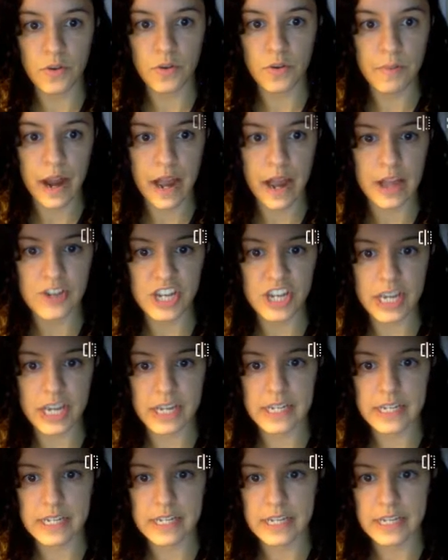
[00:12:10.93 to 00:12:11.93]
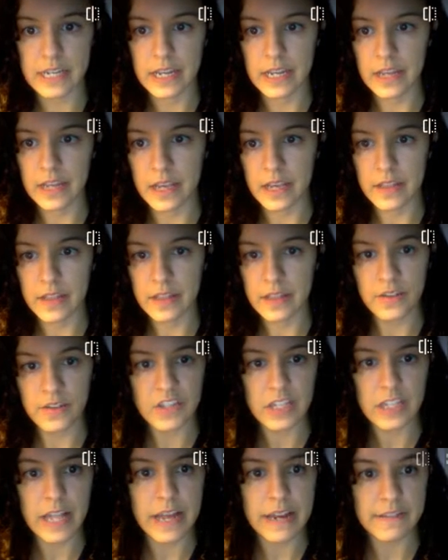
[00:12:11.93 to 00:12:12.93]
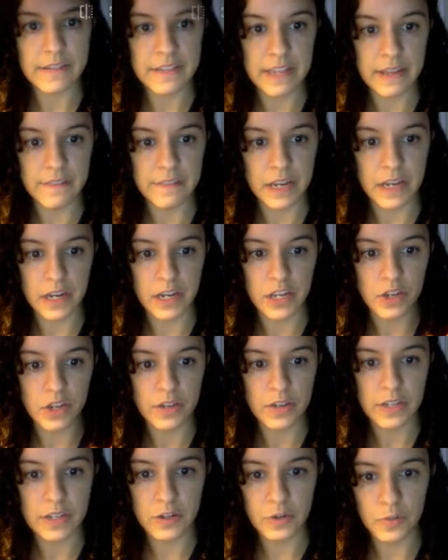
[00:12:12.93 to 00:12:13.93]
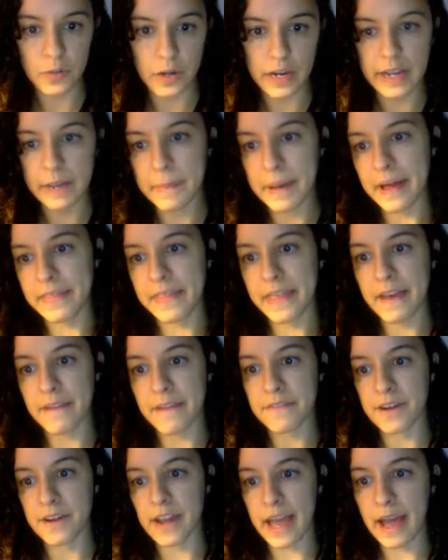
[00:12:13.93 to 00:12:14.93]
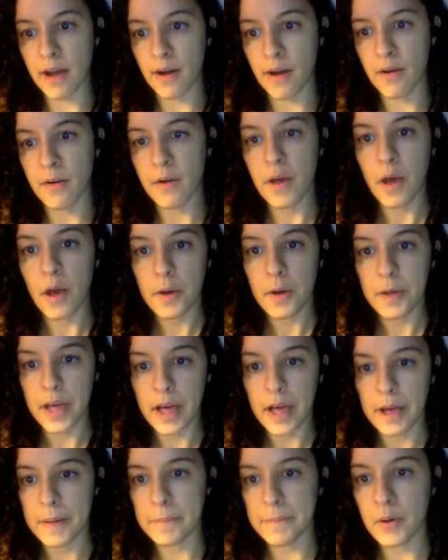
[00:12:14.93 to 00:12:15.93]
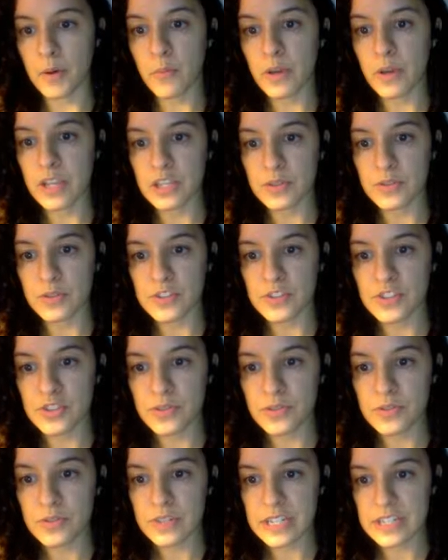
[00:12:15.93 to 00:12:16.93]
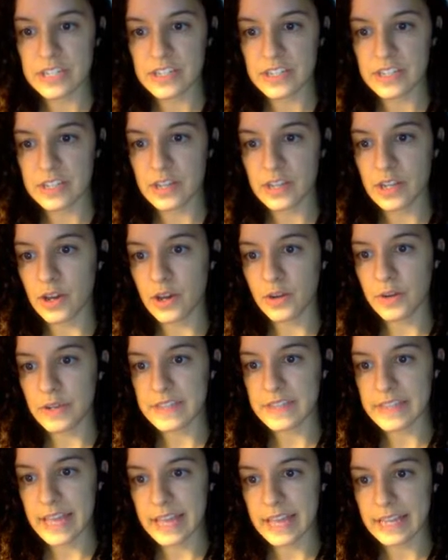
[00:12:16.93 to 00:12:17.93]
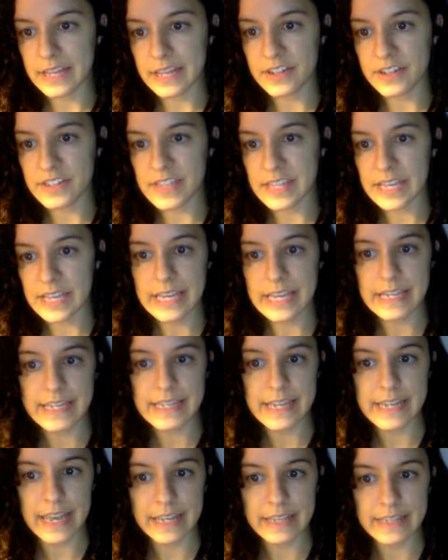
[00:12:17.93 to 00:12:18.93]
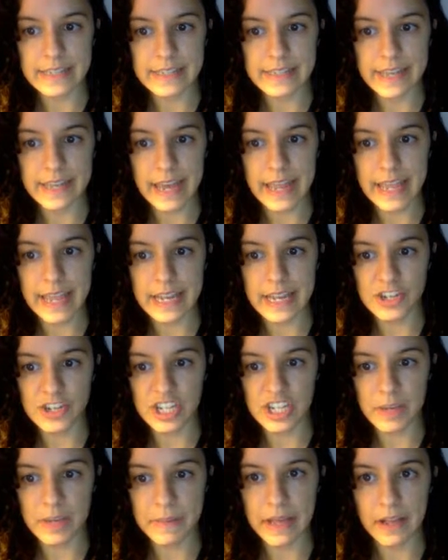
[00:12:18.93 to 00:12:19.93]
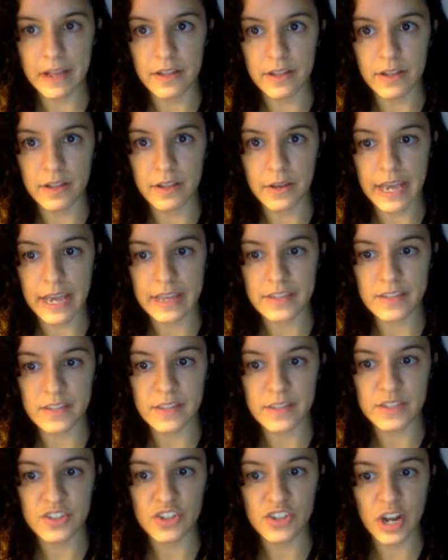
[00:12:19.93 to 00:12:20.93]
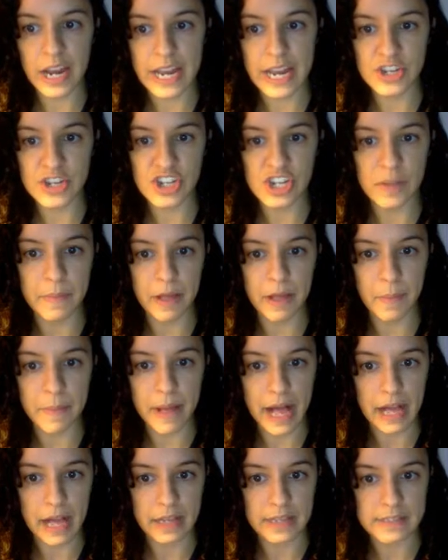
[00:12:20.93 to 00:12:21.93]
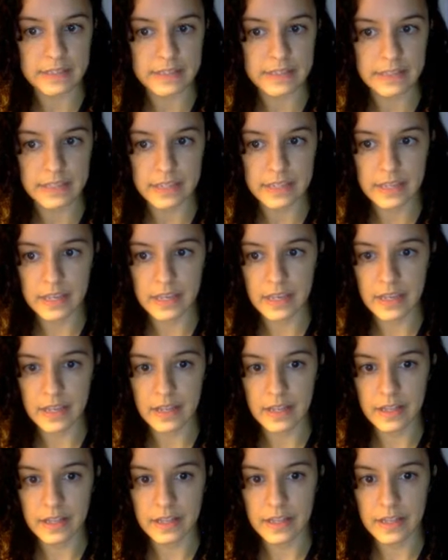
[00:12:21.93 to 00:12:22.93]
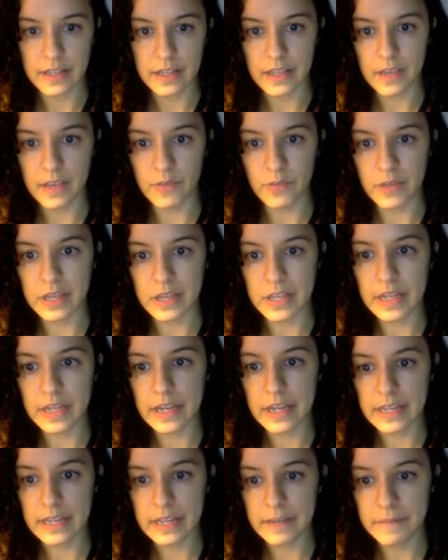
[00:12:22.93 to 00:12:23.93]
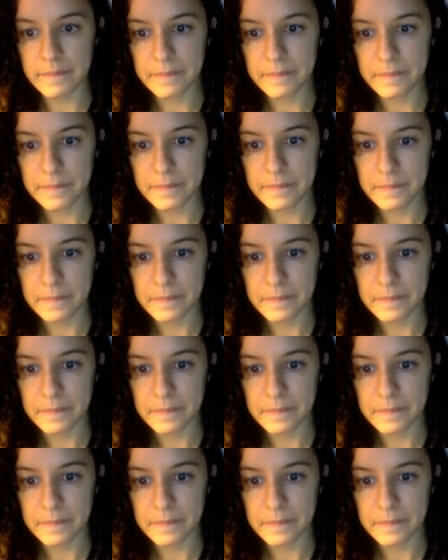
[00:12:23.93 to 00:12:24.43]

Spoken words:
the whole project. There's a lot of stuff here. You don't need to worry about that for now. But what you do need to know is that here's the index.html. Okay, so this is our HTML box. If we click on it,